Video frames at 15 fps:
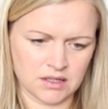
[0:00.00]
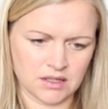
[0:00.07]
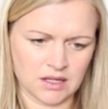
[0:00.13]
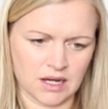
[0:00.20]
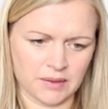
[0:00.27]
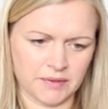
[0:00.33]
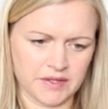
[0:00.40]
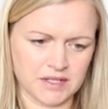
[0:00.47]

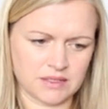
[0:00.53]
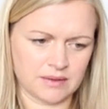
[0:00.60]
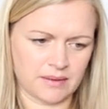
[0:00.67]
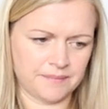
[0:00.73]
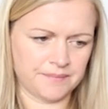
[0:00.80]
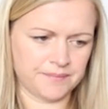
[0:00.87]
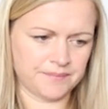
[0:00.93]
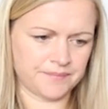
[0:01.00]
Yeah, I want this
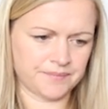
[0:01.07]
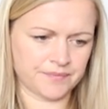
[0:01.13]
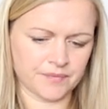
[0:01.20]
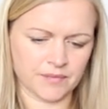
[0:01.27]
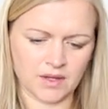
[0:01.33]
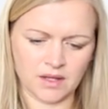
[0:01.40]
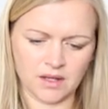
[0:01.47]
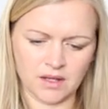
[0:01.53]
one.
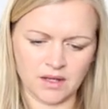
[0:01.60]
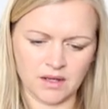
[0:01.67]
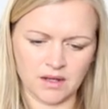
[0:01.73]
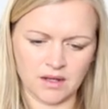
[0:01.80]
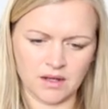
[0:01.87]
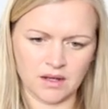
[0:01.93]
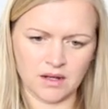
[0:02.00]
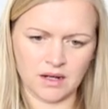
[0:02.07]

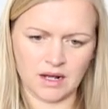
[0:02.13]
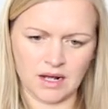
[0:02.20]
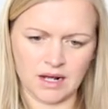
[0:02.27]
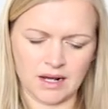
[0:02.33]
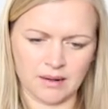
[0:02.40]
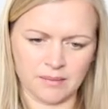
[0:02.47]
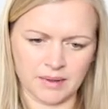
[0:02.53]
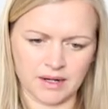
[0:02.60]

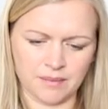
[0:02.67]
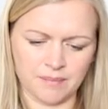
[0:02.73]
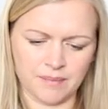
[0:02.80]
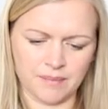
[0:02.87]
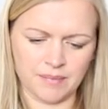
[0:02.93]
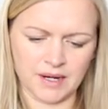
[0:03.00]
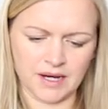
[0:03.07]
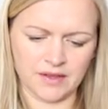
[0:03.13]
I'm um, gonna
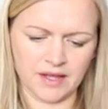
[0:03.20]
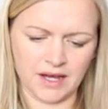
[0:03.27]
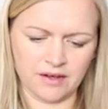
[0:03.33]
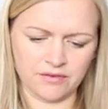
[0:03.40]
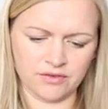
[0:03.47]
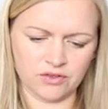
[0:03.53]
buy that